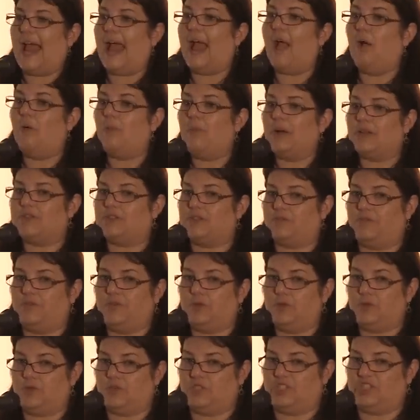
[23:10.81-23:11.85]
how much
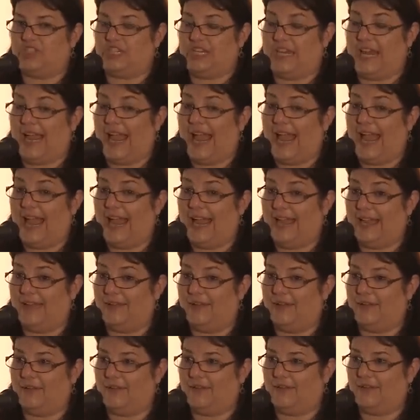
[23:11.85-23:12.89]
food she
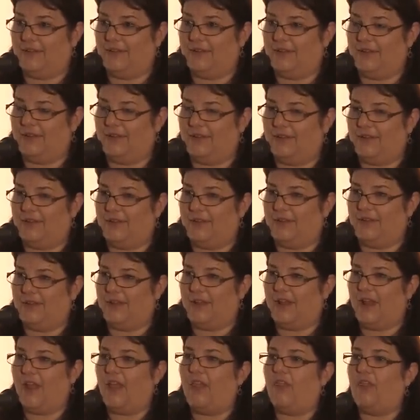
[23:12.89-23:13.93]
had.
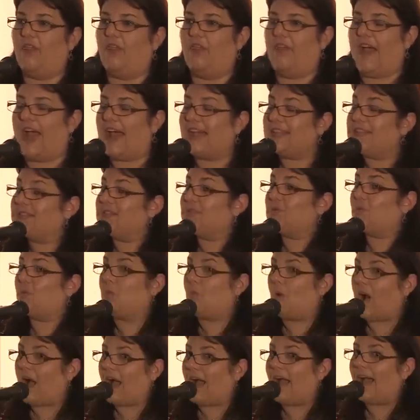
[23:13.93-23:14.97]
That's
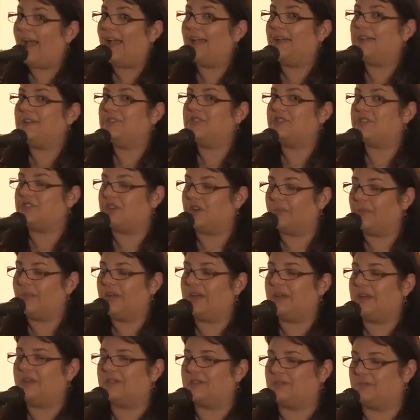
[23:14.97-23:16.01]
why
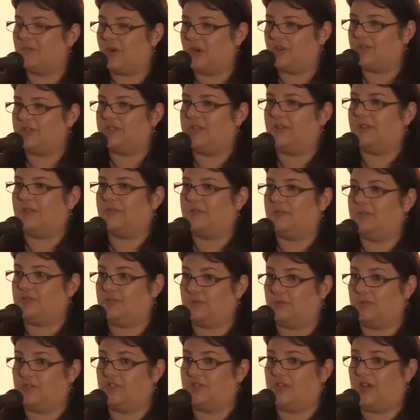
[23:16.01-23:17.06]
Sherman is marching through
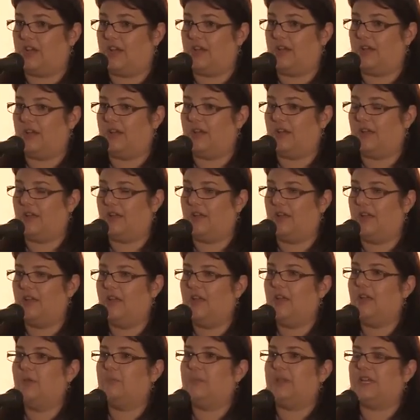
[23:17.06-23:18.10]
Georgia,
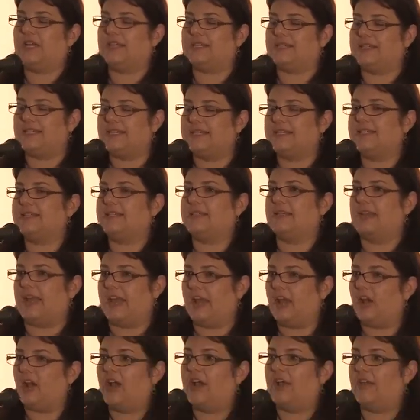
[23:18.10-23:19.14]
because this is an
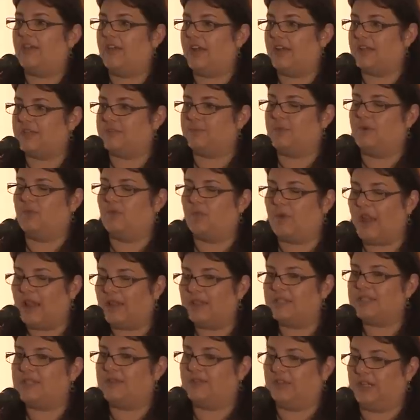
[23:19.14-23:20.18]
area that has been
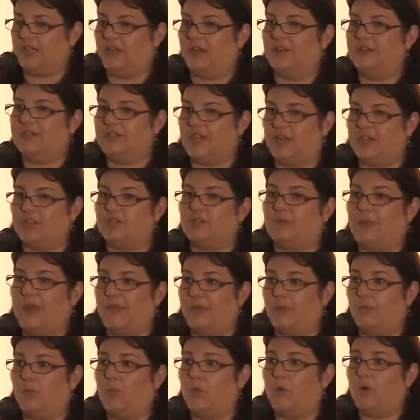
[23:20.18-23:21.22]
relatively untouched by
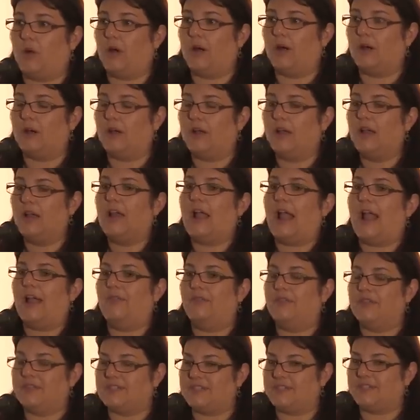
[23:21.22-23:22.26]
the war.
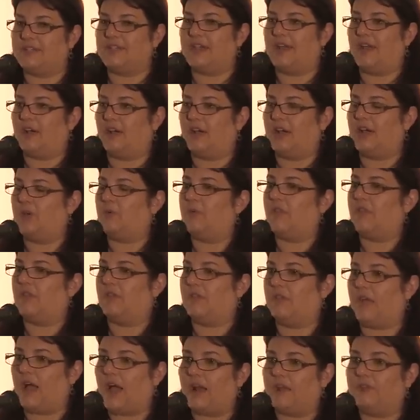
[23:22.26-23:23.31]
And this is an area with a
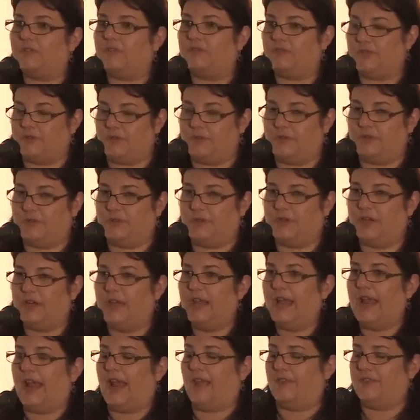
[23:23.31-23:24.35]
lot of food.
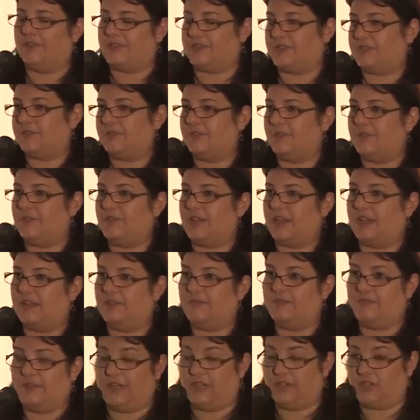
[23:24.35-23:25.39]
And this is food that
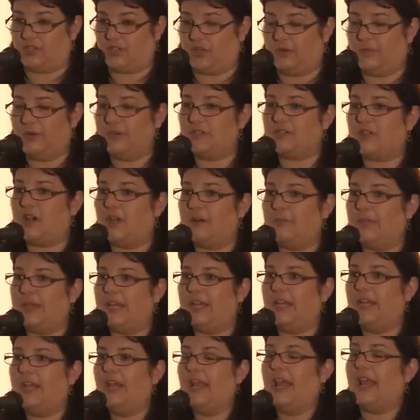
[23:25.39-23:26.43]
can feed Sherman's
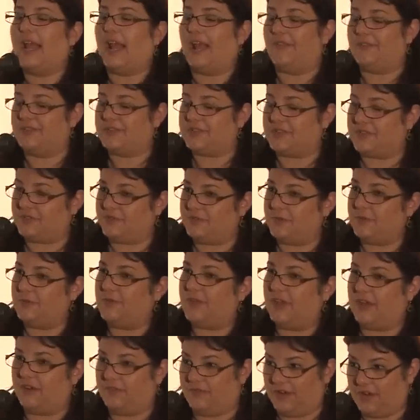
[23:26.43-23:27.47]
army. And this is food
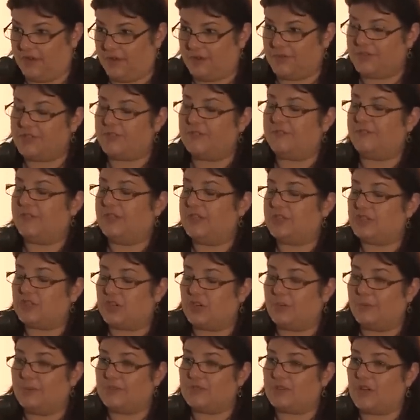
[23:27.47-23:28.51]
that, if it goes to feed
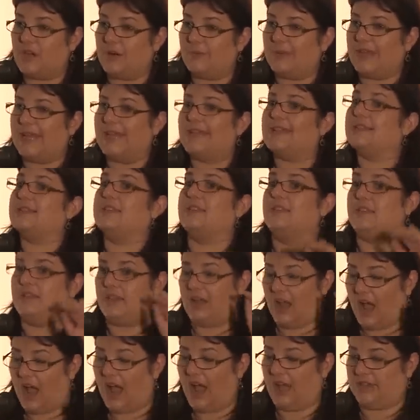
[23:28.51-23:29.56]
Sherman's army, is
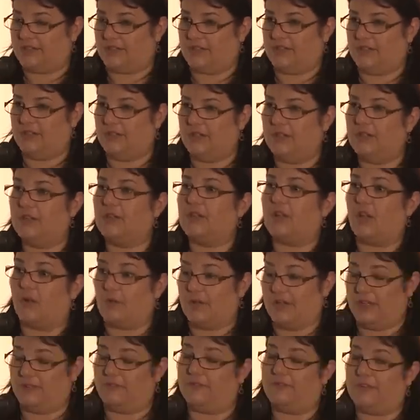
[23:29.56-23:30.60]
not
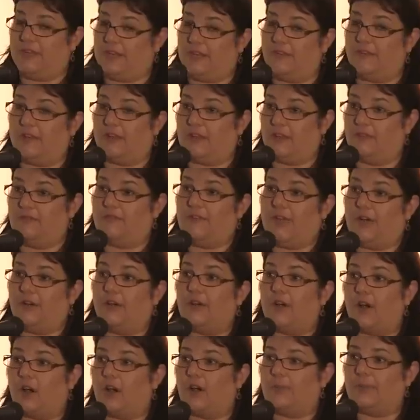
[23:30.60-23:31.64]
going to feed the
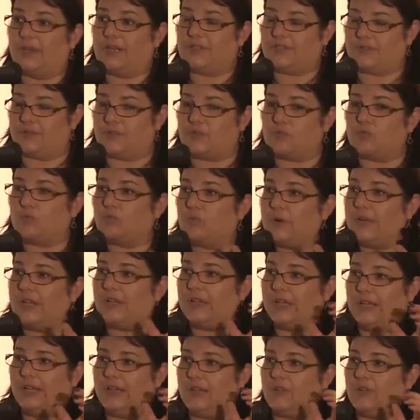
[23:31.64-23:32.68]
Confederate army. So it's
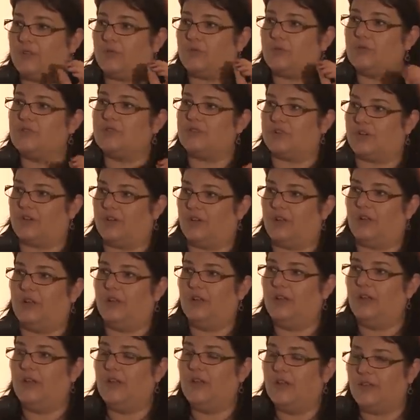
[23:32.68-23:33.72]
really crucial
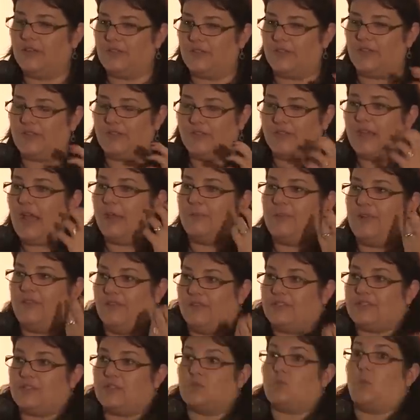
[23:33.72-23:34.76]
that, I mean,
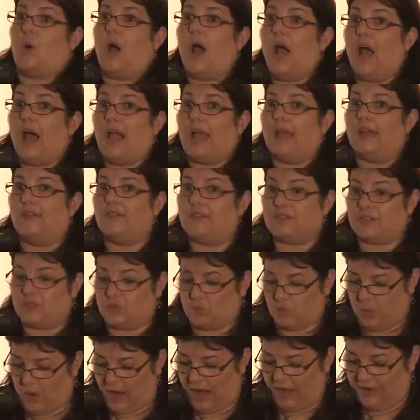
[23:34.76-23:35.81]
this is why. This is
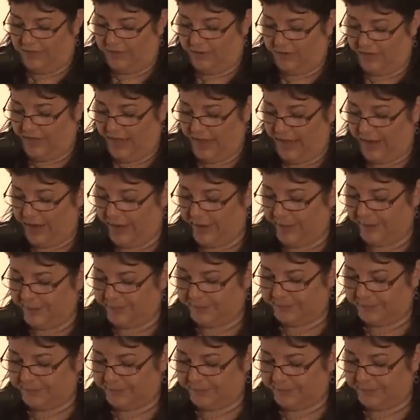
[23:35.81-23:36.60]
why they're there.